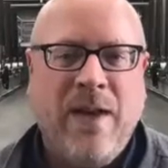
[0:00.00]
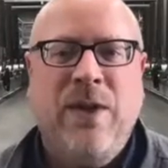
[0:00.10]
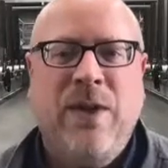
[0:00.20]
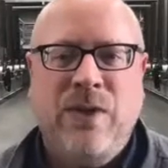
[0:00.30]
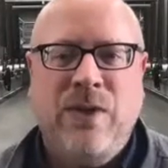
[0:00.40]

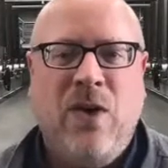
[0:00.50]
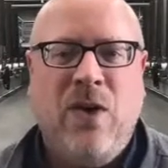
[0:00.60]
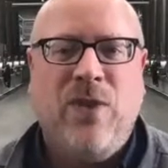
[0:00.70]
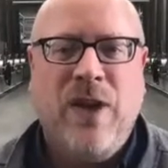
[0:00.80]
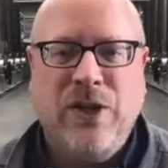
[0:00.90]
and we use
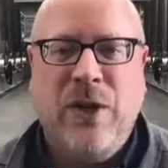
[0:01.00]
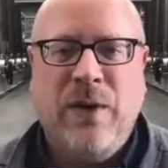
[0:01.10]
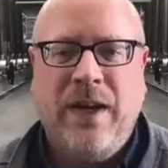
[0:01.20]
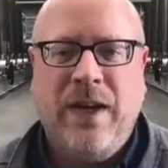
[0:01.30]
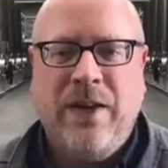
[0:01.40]
all French oak
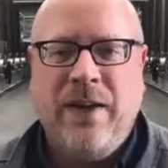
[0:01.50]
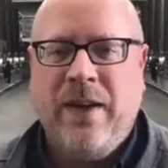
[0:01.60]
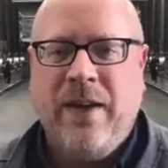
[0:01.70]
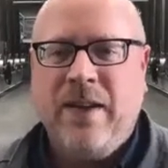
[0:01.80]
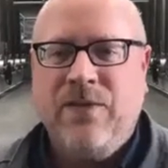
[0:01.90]
here
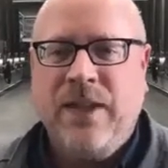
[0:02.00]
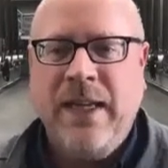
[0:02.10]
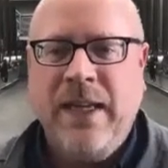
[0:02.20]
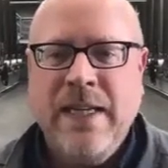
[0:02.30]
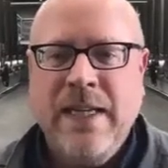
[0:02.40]
at Lede.